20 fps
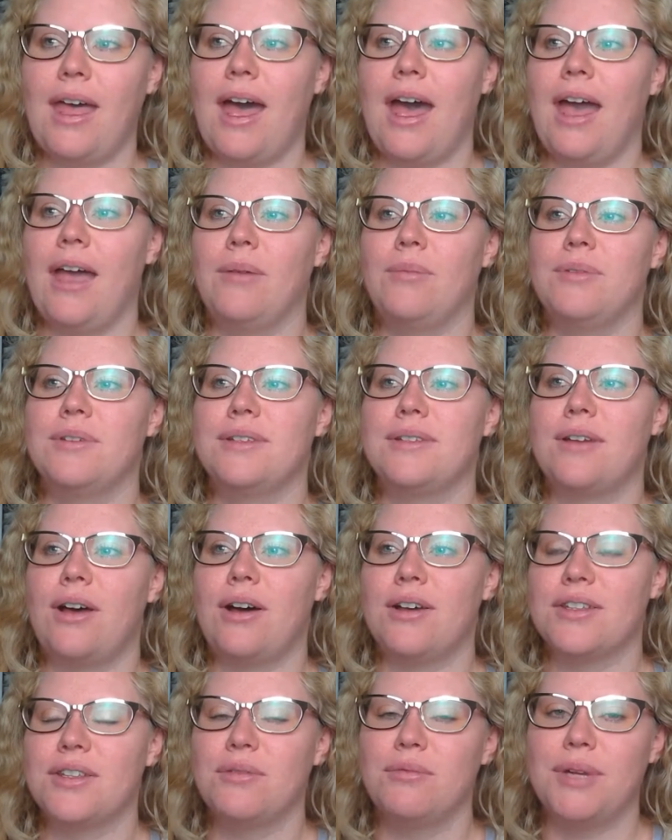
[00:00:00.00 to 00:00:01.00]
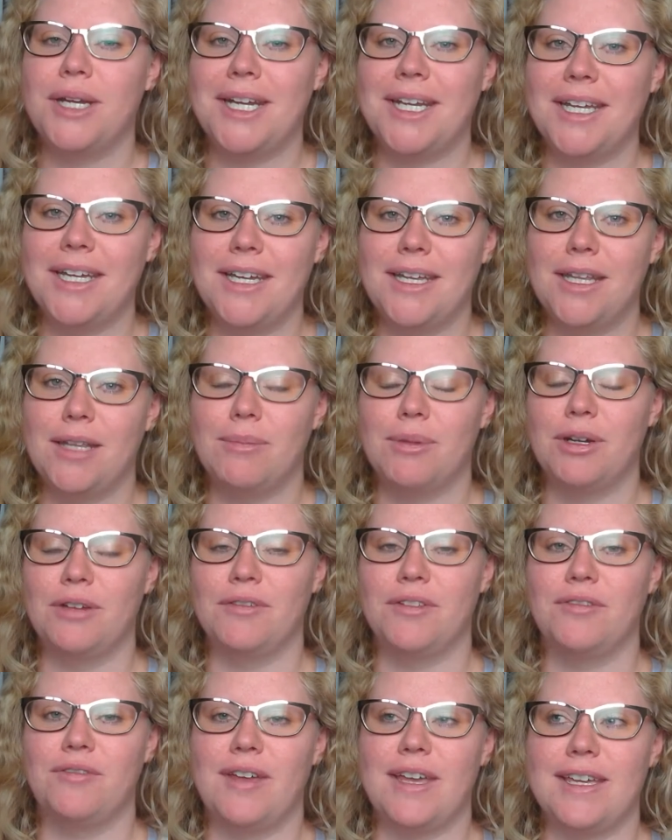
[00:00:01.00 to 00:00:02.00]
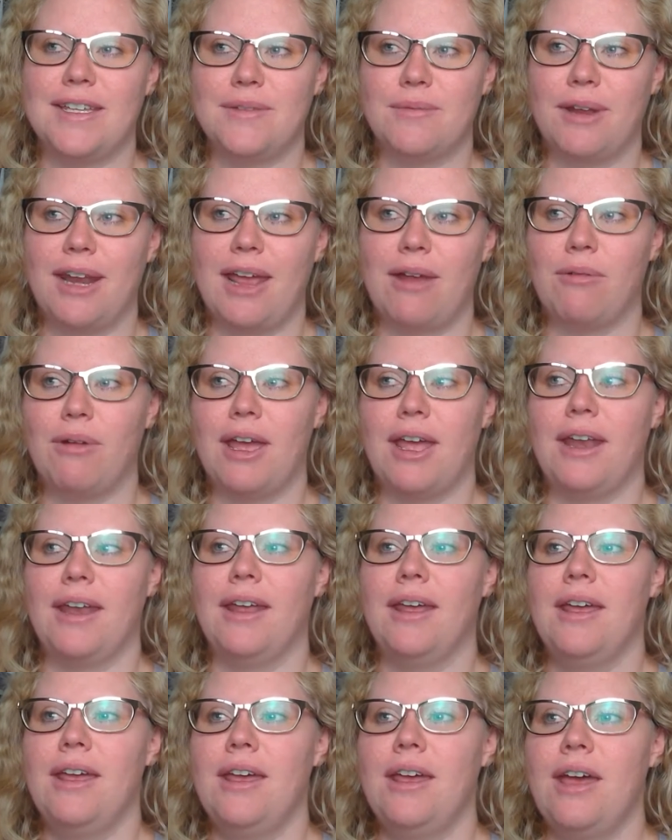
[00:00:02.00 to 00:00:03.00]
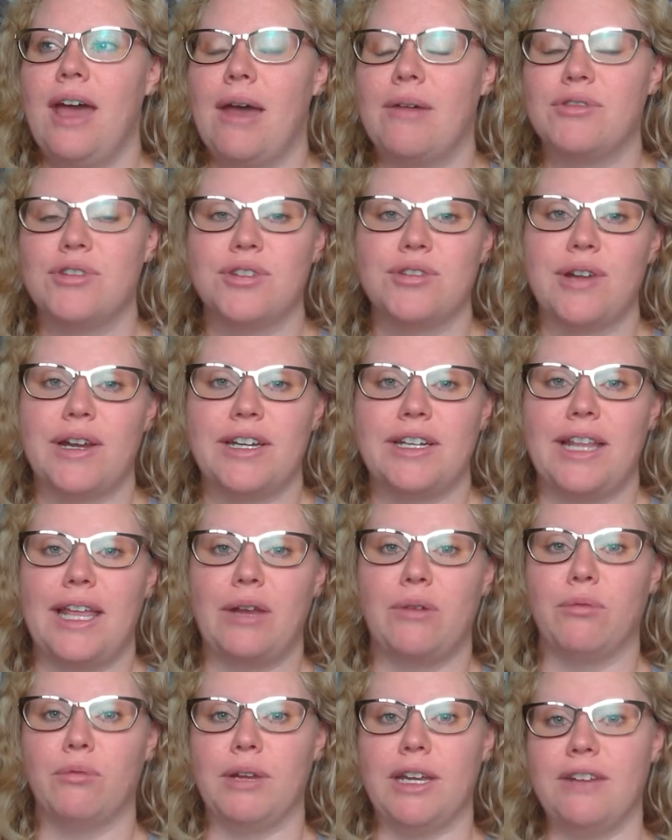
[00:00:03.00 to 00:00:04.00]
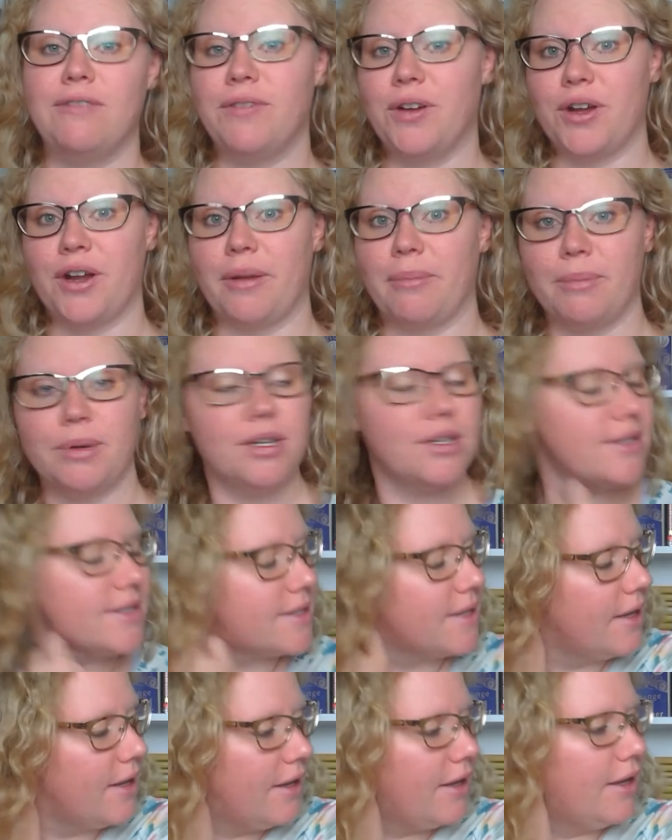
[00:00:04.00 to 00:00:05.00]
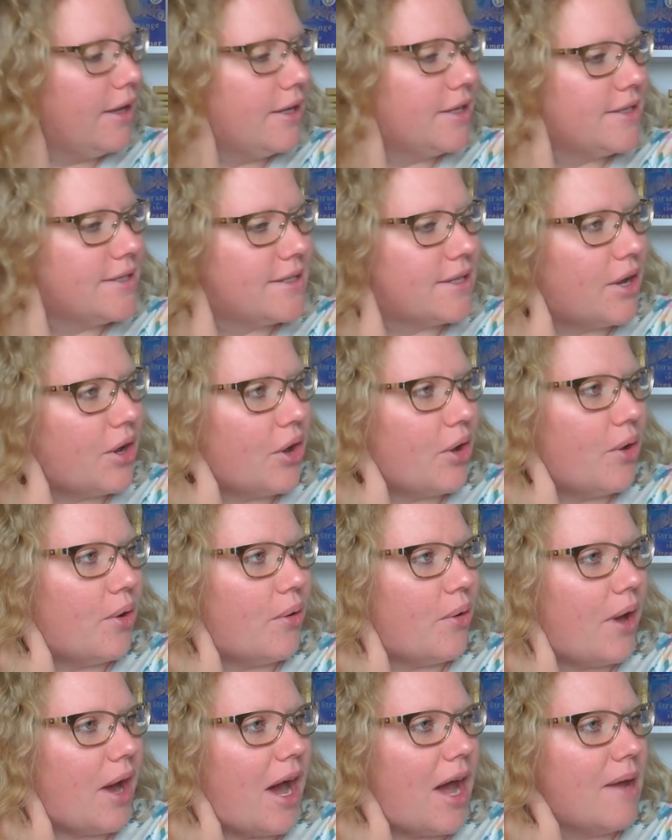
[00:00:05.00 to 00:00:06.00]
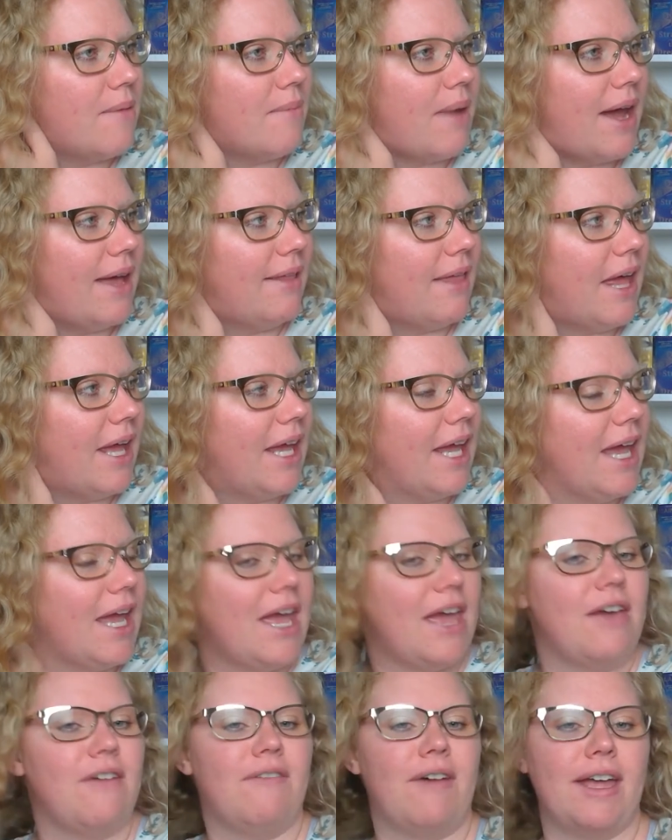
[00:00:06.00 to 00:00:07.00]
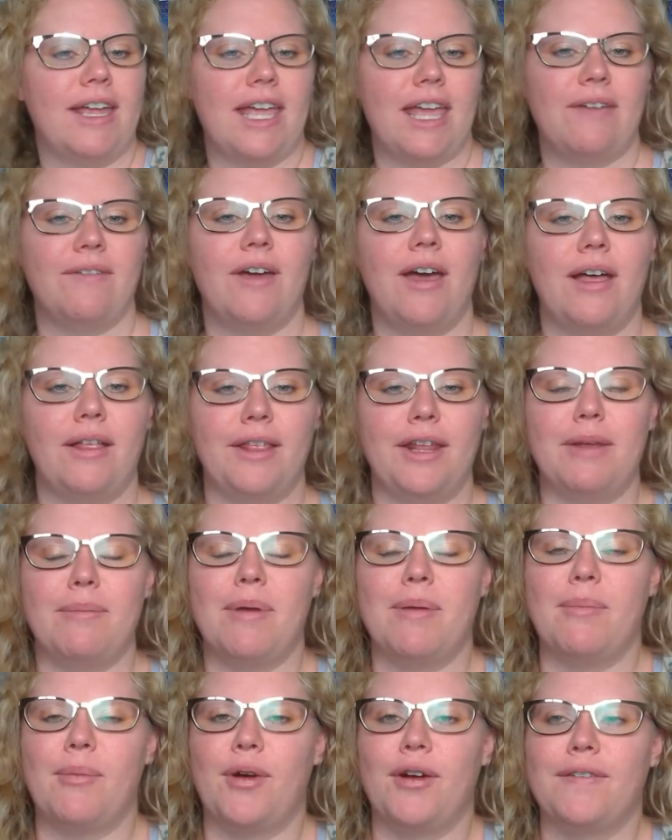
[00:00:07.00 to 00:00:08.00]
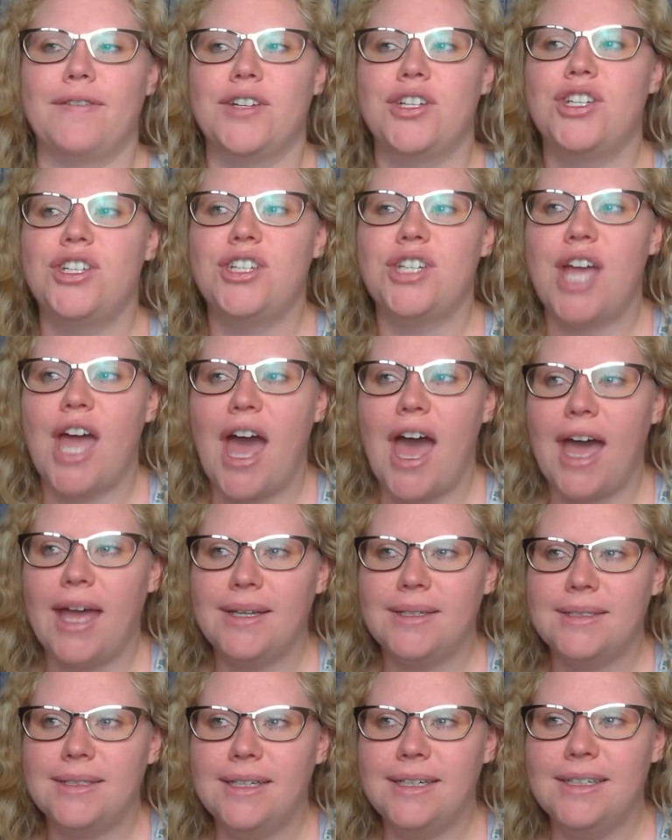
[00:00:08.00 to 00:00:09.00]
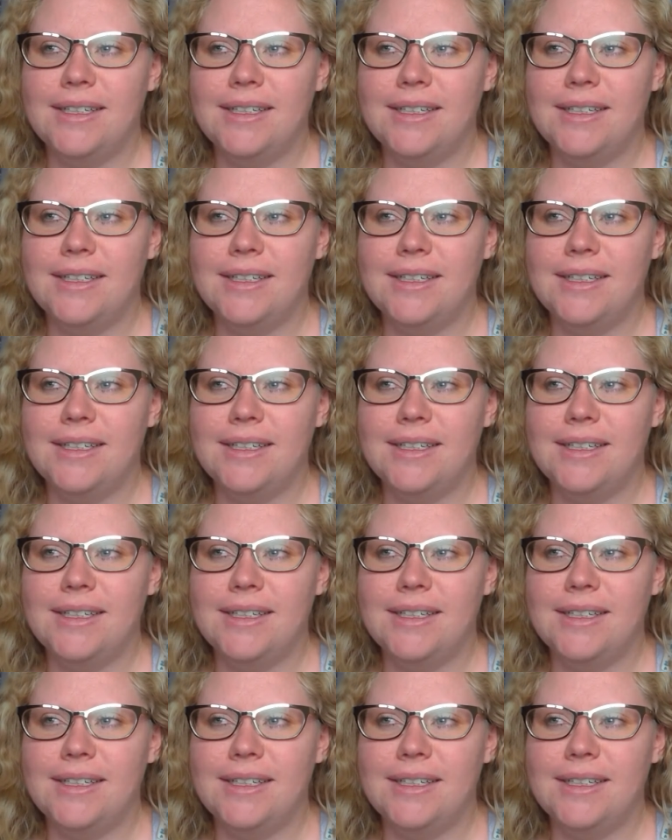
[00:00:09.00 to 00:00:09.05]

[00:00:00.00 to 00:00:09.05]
I was also reading it in the middle of the phase when I was just trying to like read for numbers. So I might like it if I gave it a little bit more of a shot.